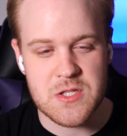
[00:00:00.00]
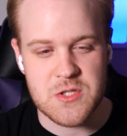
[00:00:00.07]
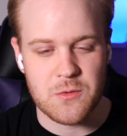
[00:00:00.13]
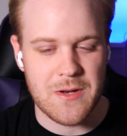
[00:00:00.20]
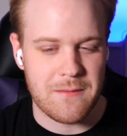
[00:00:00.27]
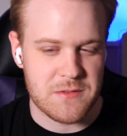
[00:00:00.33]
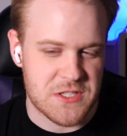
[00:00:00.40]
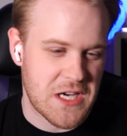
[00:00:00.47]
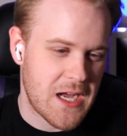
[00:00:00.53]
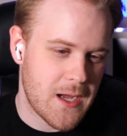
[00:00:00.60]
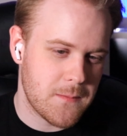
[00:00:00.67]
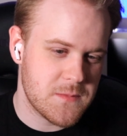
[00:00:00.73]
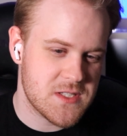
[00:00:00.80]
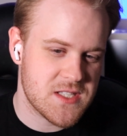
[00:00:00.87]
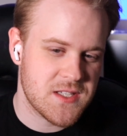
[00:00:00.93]
don't have
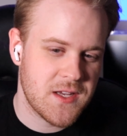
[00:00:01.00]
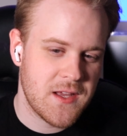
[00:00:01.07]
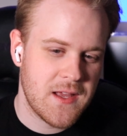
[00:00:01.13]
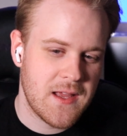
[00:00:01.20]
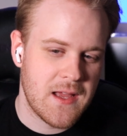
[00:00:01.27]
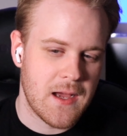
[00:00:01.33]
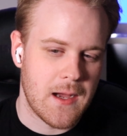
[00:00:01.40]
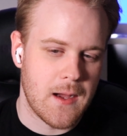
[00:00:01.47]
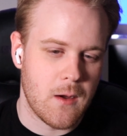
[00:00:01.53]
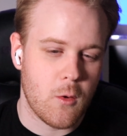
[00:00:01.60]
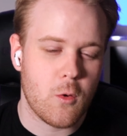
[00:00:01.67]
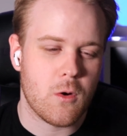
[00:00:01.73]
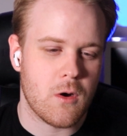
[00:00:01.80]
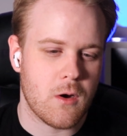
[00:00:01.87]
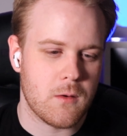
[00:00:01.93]
jobs uh,
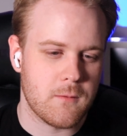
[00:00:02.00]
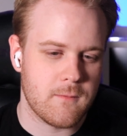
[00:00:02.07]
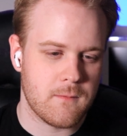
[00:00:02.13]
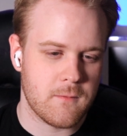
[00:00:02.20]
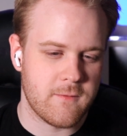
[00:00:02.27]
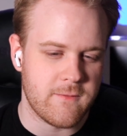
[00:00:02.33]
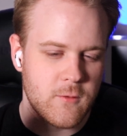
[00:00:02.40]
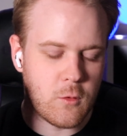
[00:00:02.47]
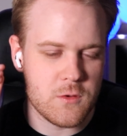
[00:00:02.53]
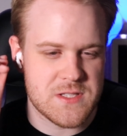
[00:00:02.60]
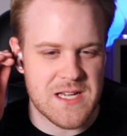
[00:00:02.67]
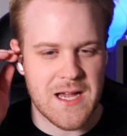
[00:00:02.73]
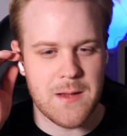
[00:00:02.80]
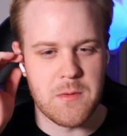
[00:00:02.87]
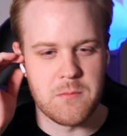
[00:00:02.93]
or aren't full
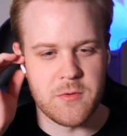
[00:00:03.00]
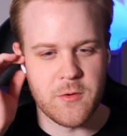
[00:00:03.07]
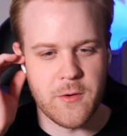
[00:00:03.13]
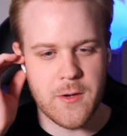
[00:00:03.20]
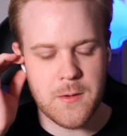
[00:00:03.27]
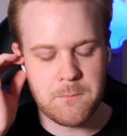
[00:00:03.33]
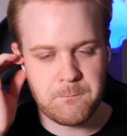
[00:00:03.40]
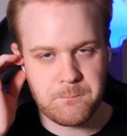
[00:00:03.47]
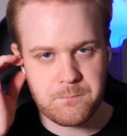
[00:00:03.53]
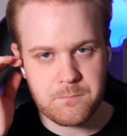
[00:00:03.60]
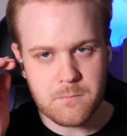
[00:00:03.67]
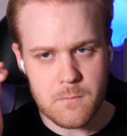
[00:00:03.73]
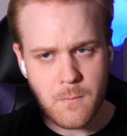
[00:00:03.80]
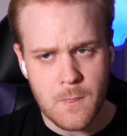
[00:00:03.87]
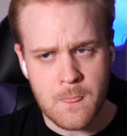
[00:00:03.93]
time employed.
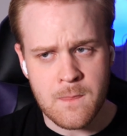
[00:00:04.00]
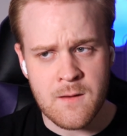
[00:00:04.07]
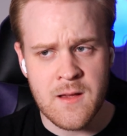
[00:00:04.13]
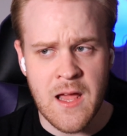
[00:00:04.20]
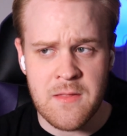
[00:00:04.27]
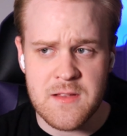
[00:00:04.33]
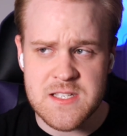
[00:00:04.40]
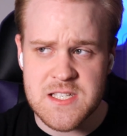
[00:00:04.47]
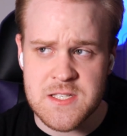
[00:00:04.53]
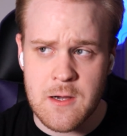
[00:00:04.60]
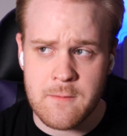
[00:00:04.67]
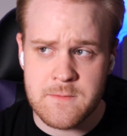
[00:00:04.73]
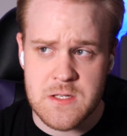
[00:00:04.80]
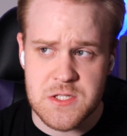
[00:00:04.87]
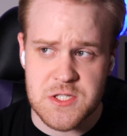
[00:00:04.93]
And this is
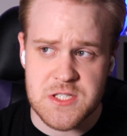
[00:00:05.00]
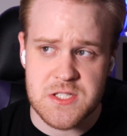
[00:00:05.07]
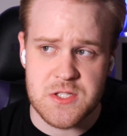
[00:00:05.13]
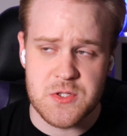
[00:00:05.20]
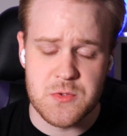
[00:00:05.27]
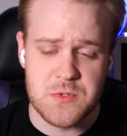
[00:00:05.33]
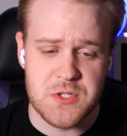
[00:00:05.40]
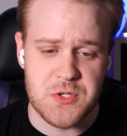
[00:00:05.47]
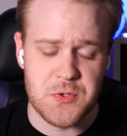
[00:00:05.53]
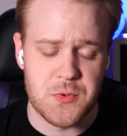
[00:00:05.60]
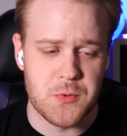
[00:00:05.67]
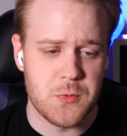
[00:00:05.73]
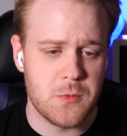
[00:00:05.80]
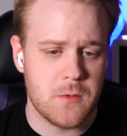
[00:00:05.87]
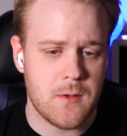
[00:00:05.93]
often just due
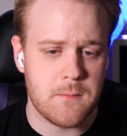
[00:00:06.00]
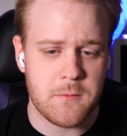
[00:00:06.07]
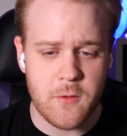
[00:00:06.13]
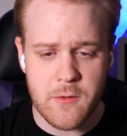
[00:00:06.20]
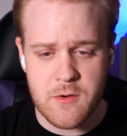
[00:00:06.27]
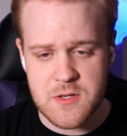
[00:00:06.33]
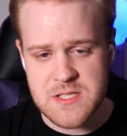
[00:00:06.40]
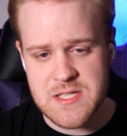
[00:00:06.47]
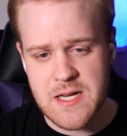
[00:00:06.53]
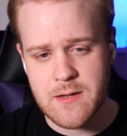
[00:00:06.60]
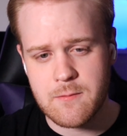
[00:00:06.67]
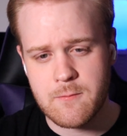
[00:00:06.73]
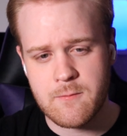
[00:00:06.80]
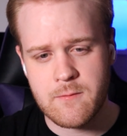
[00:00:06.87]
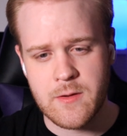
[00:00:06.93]
to employers
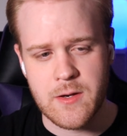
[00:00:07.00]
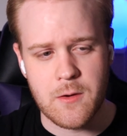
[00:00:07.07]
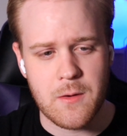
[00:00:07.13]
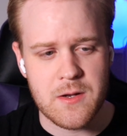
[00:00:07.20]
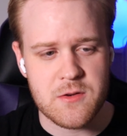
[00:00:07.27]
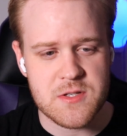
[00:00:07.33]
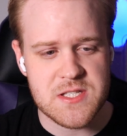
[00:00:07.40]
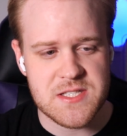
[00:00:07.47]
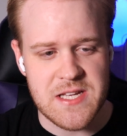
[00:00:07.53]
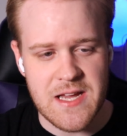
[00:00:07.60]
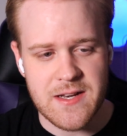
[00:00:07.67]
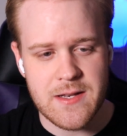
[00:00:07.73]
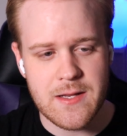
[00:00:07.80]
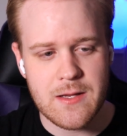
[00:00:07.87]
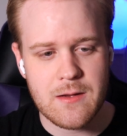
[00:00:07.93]
not, you know,
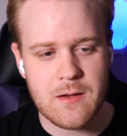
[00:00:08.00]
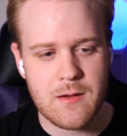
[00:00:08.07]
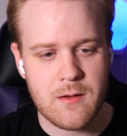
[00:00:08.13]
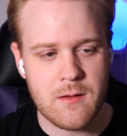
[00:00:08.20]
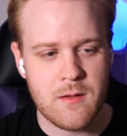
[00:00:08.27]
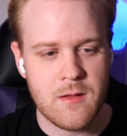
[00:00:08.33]
understanding